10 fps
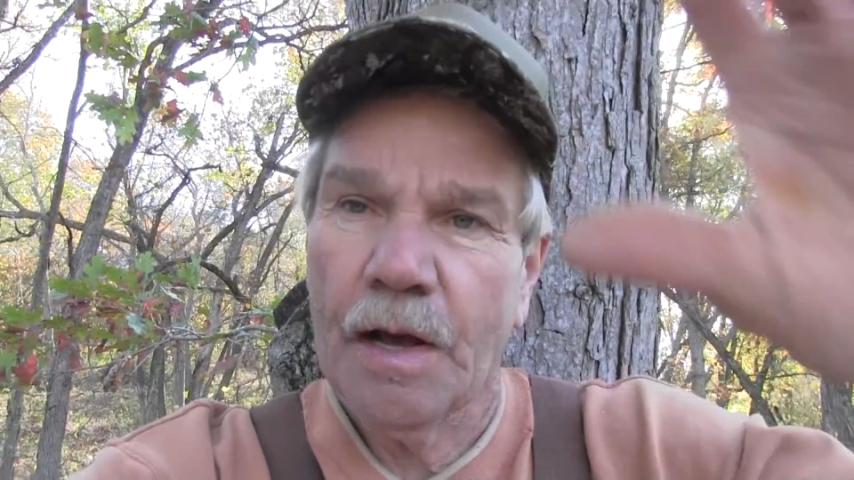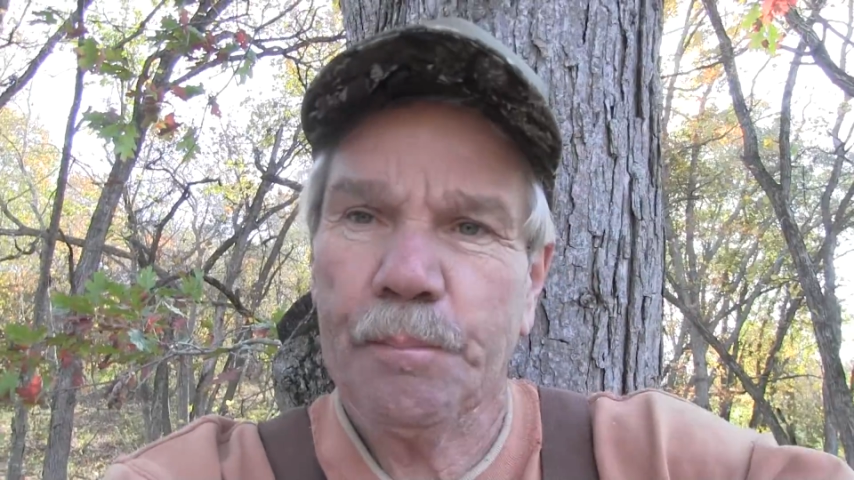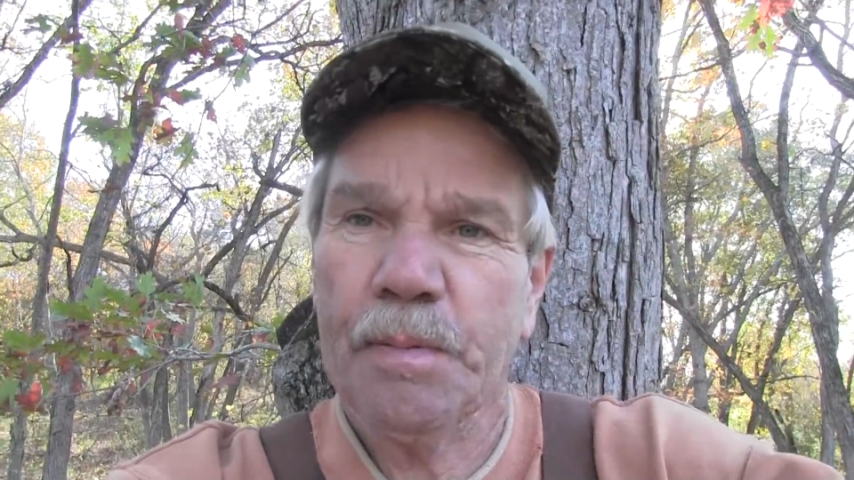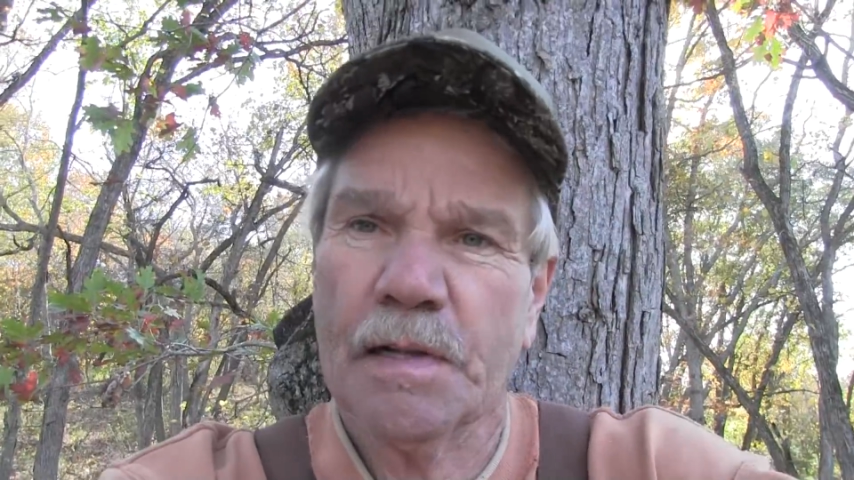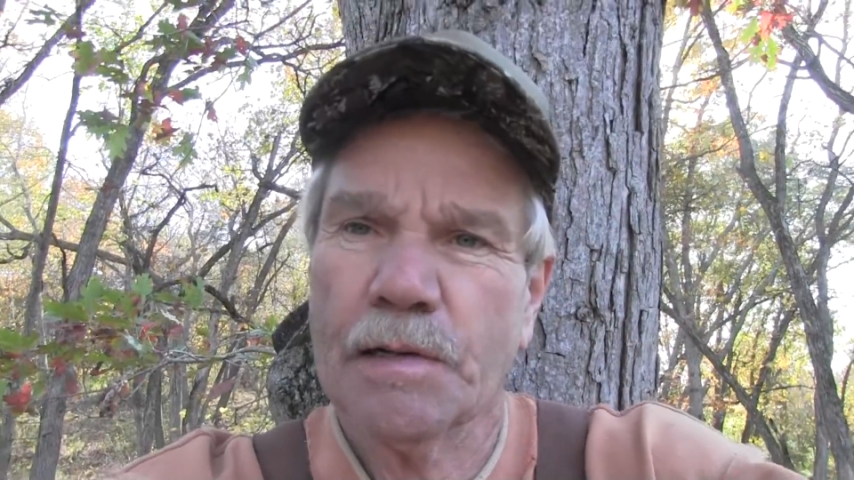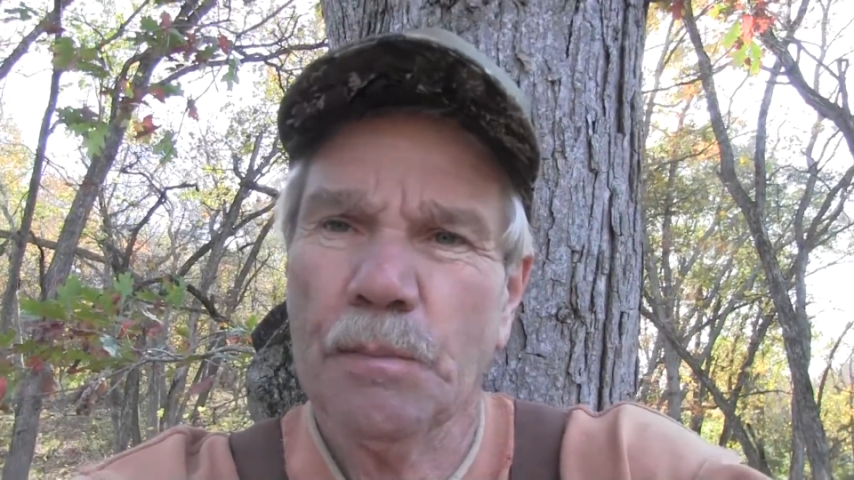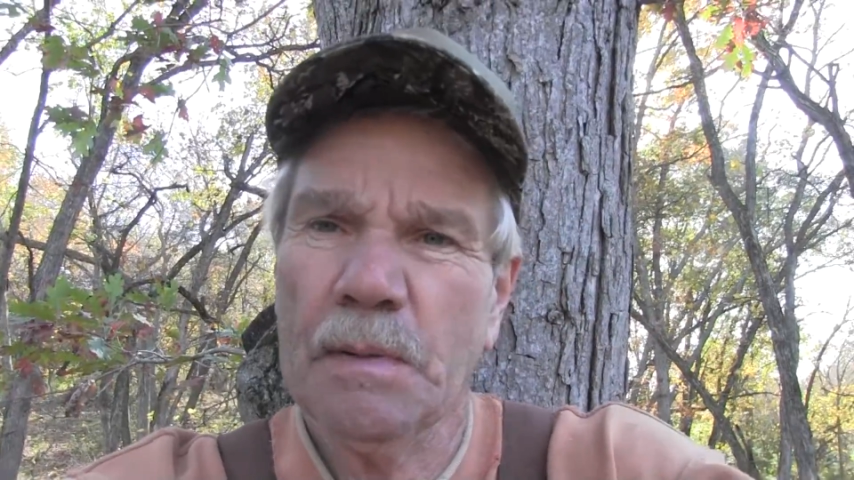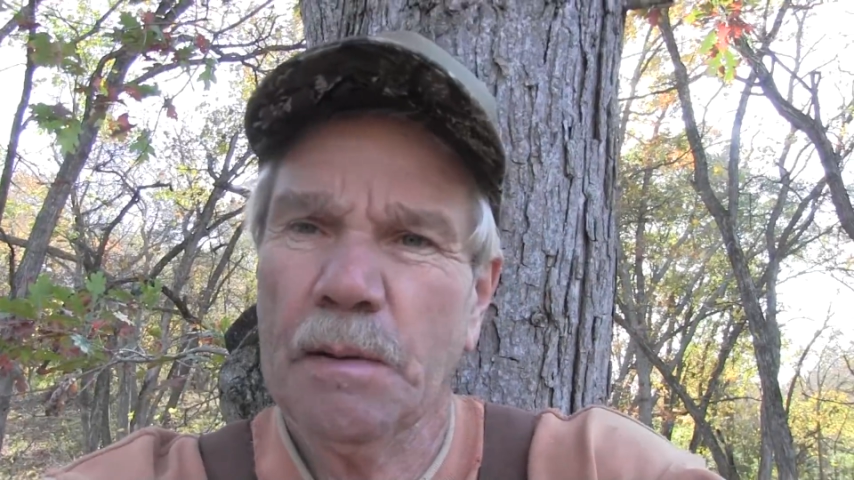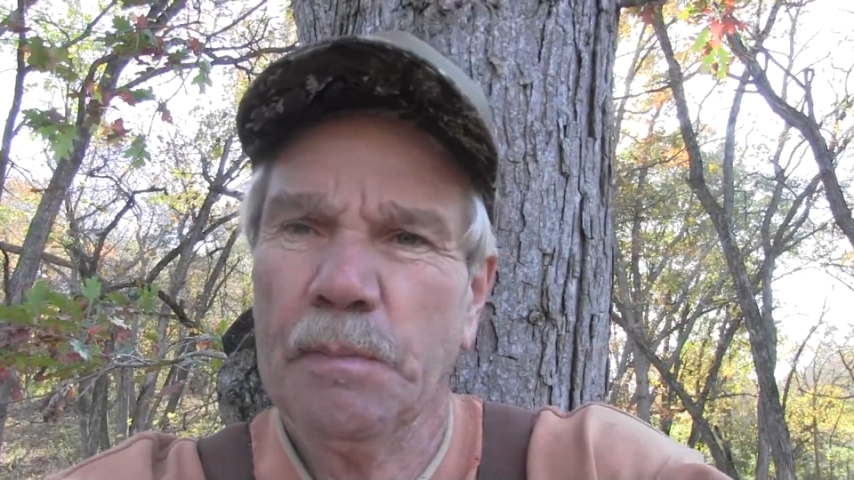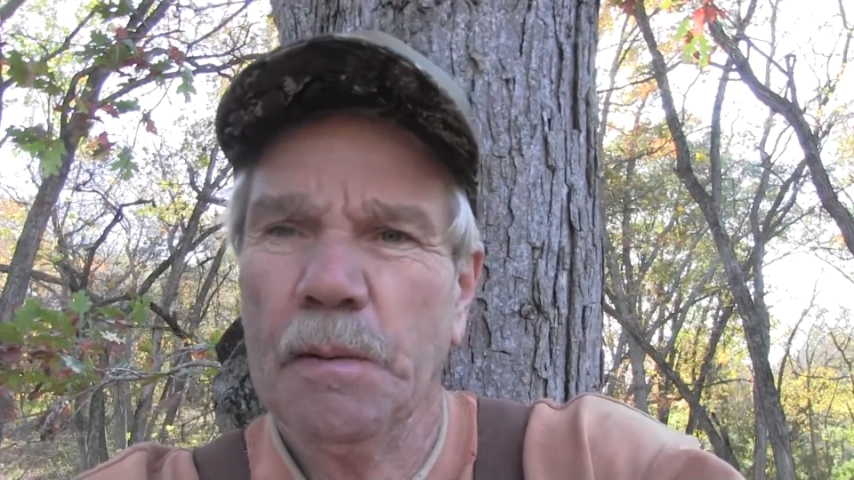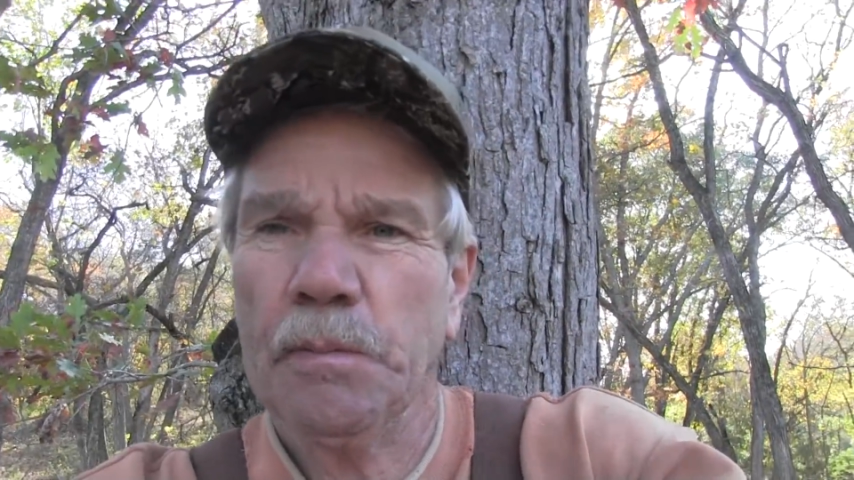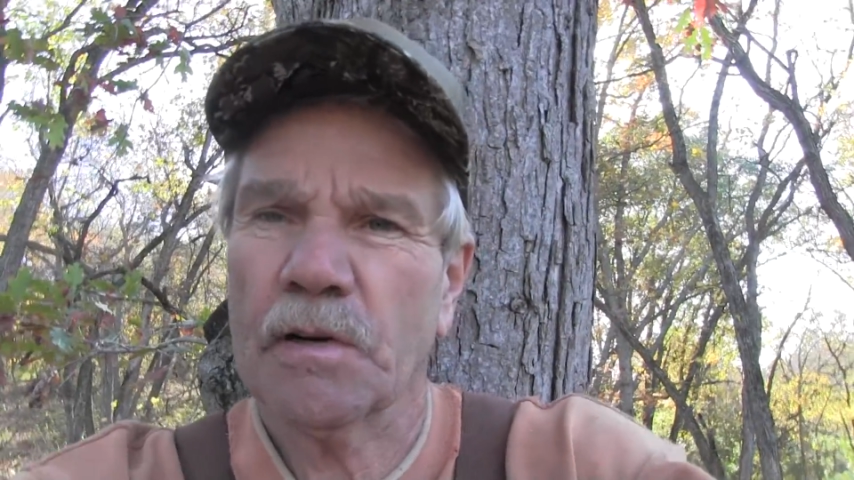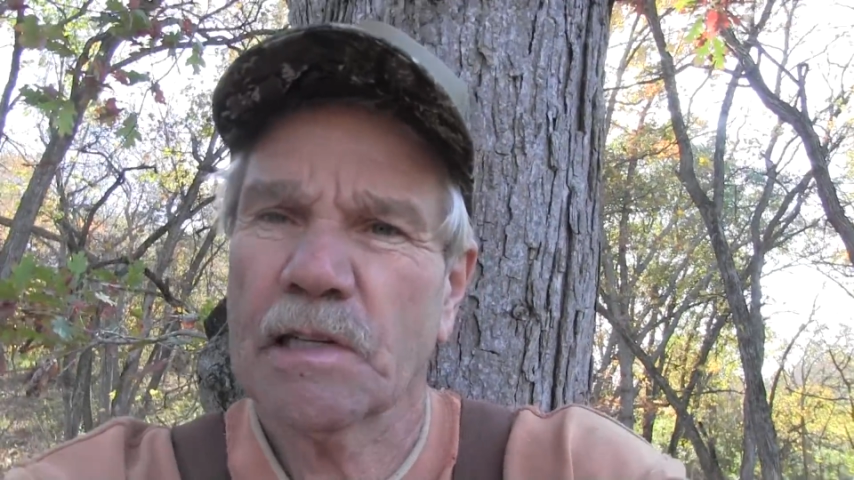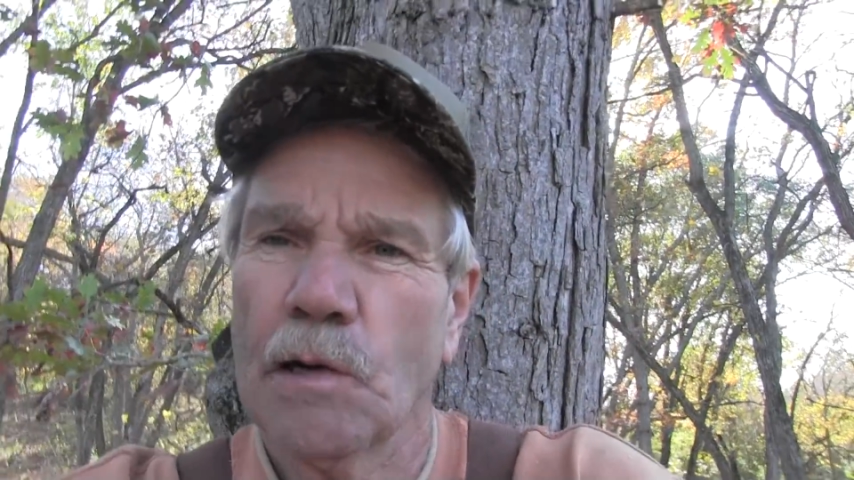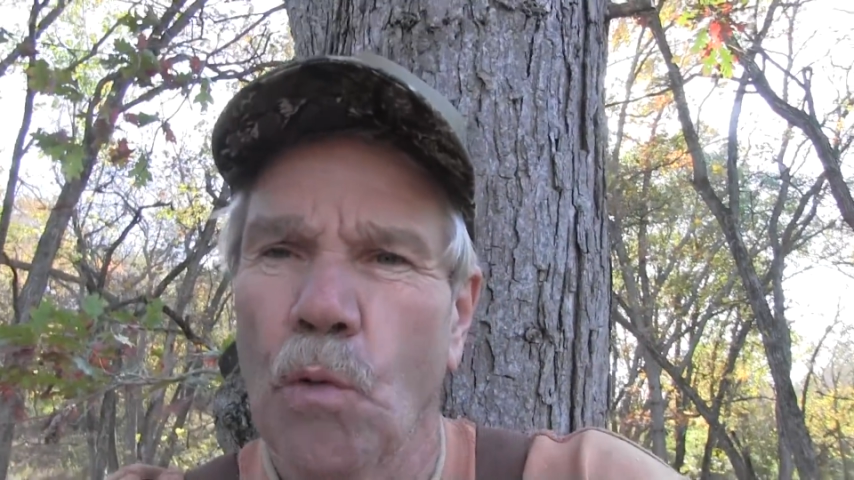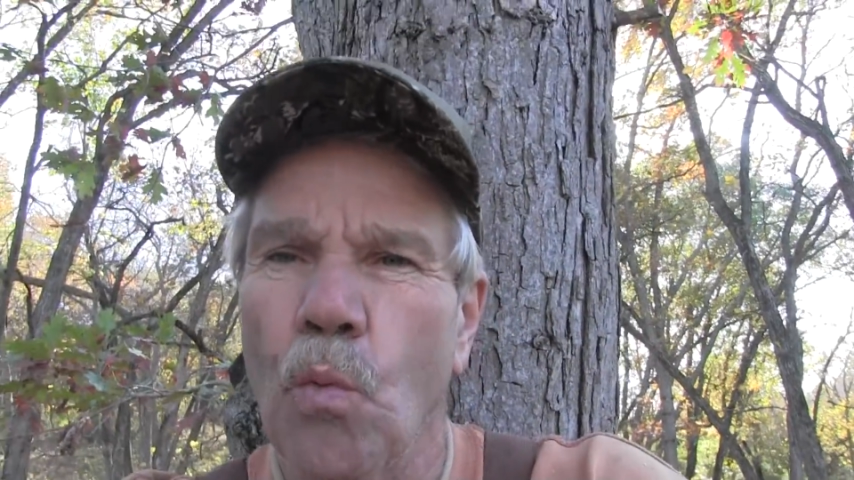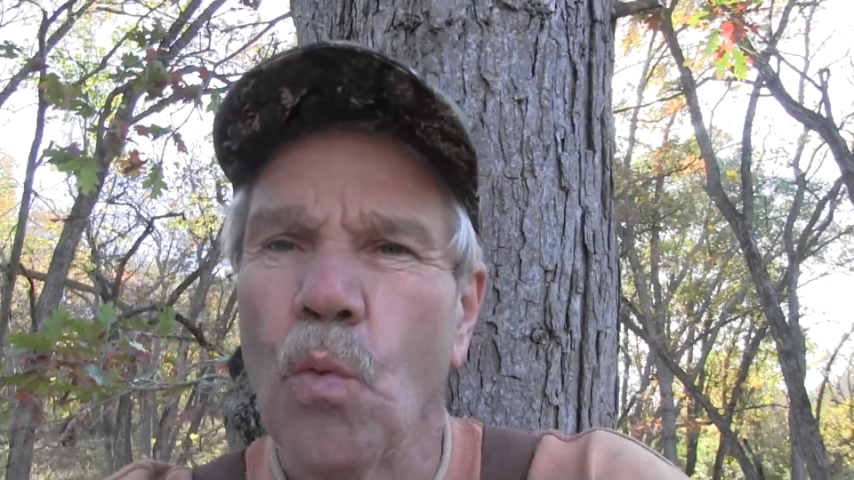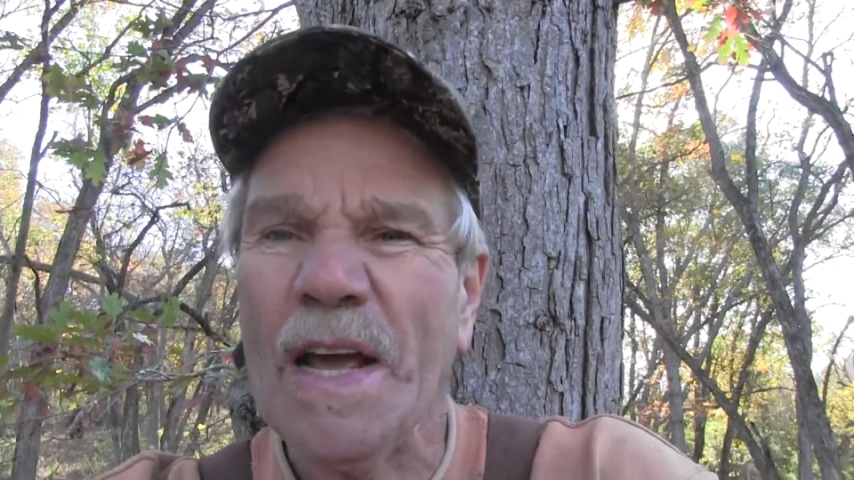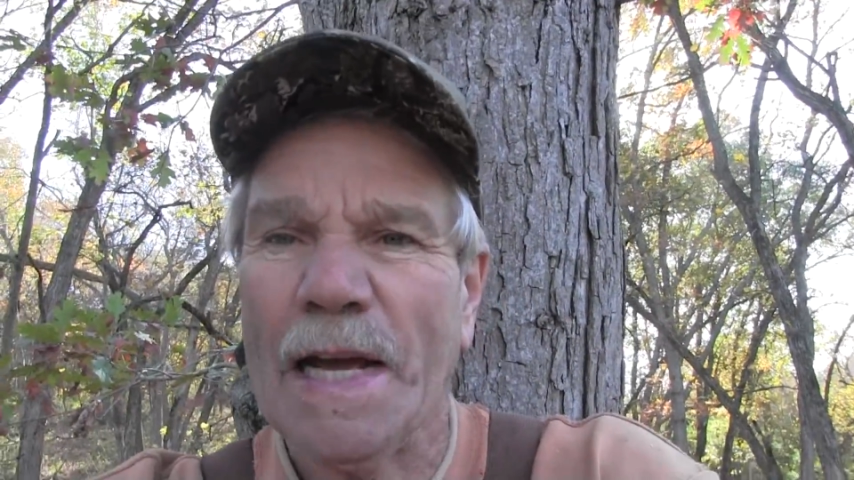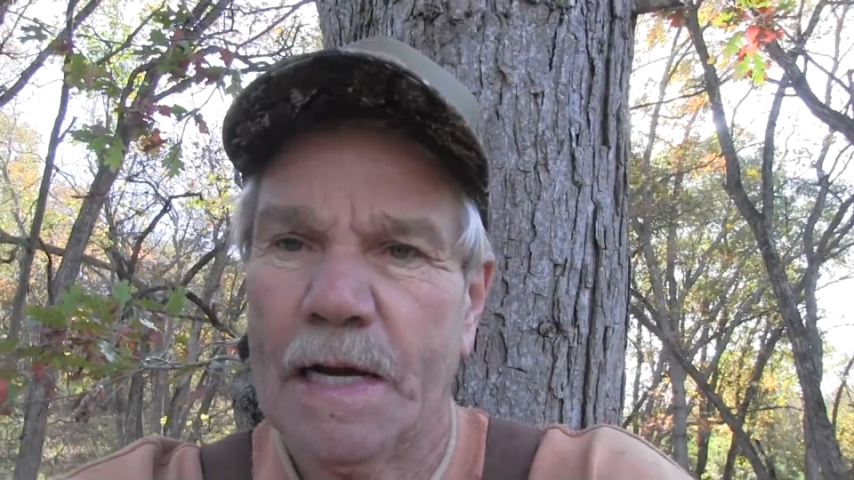And so many people are so
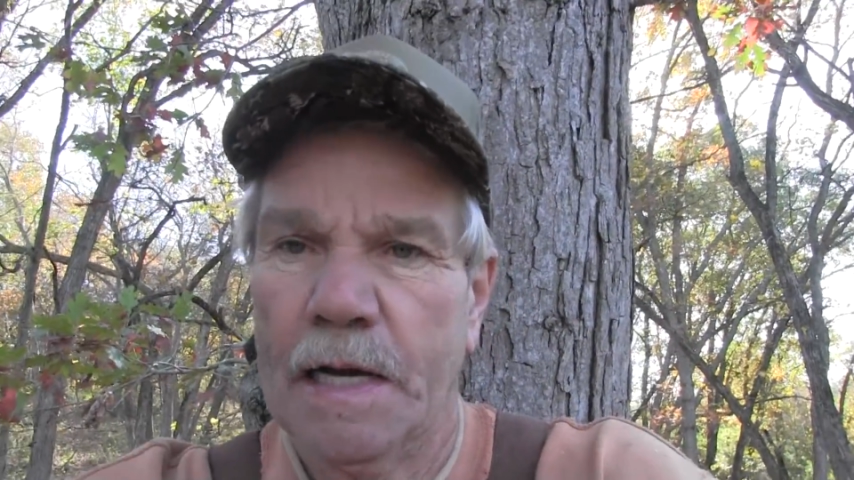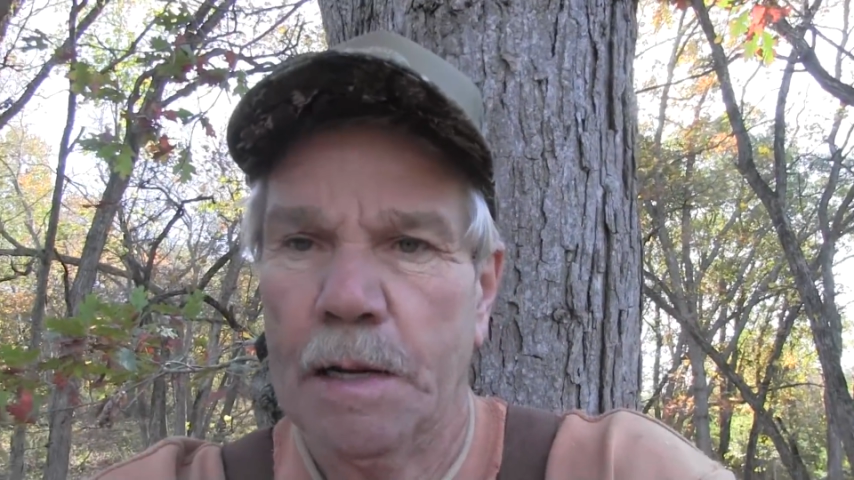weak